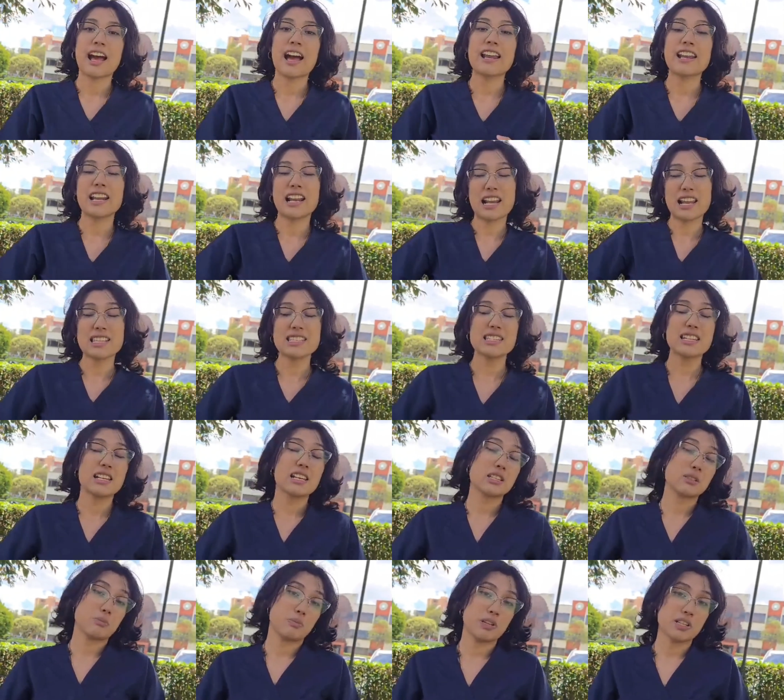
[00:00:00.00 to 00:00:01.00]
Analyzing
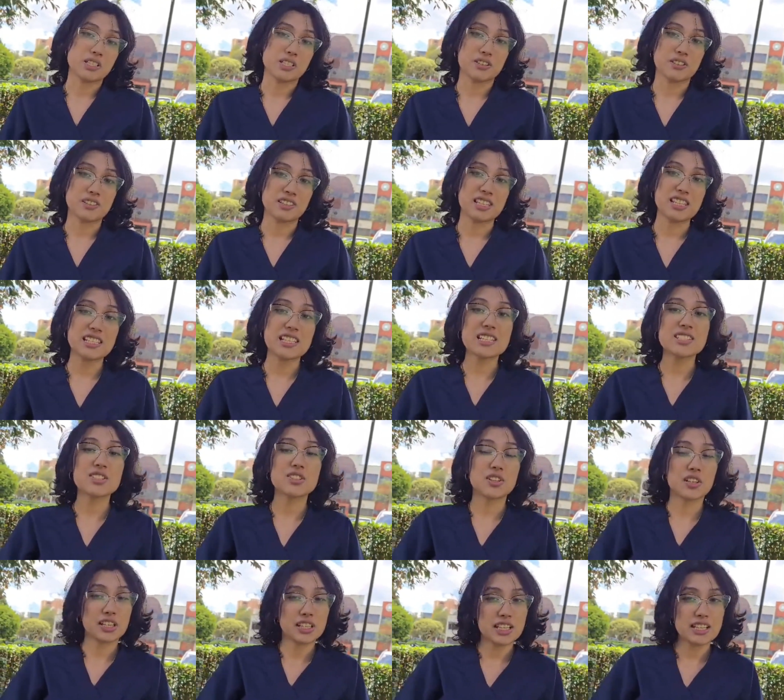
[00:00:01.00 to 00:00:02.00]
expression. This
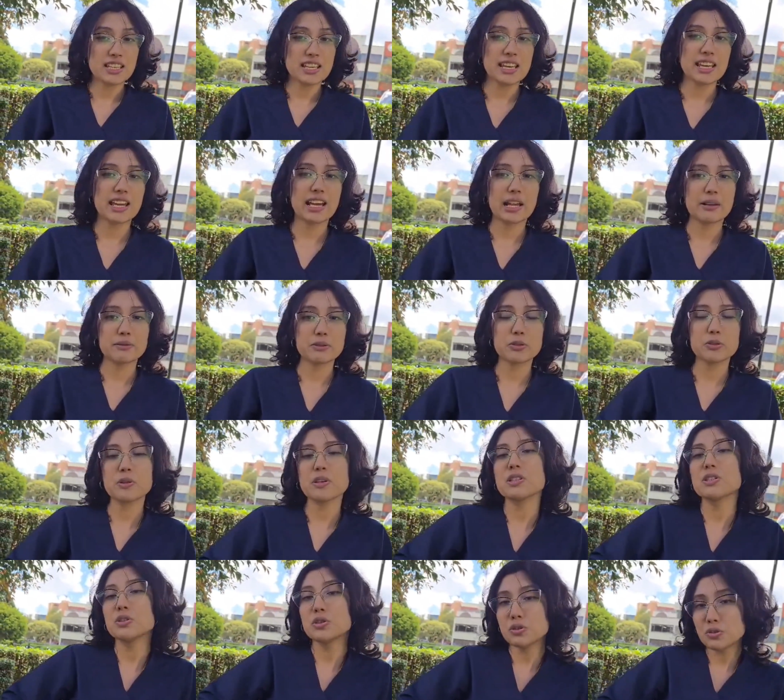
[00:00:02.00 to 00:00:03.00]
strategy helps
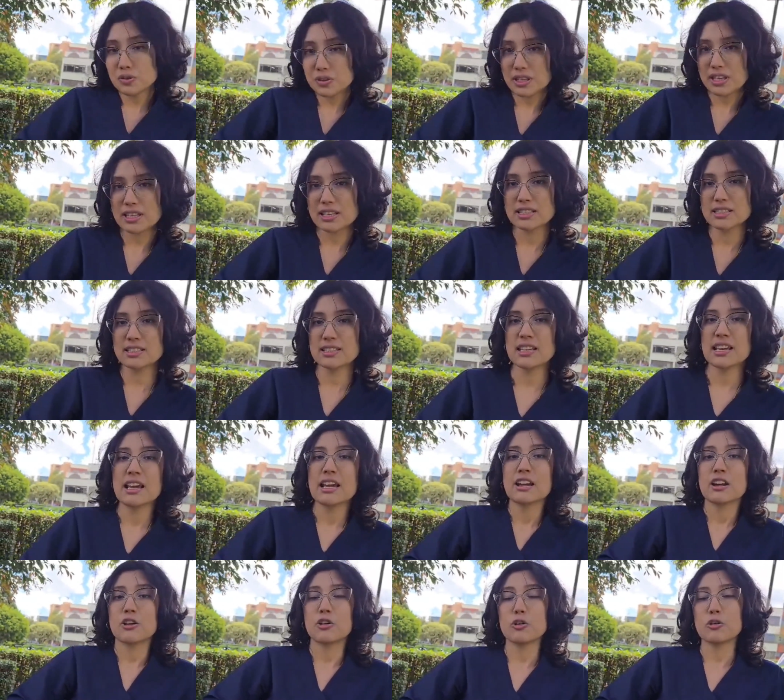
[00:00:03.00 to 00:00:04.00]
the students
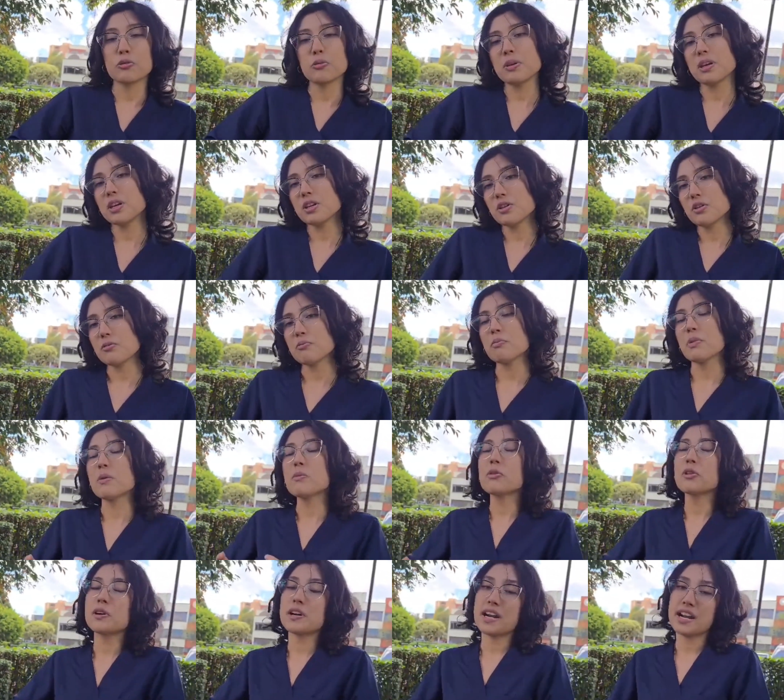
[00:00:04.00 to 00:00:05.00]
go beyond
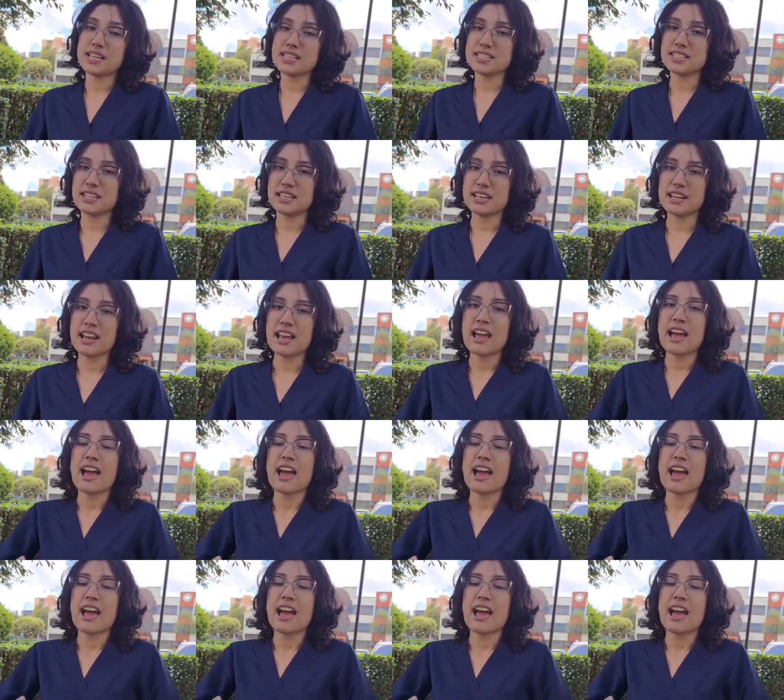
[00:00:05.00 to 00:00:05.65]
memorizing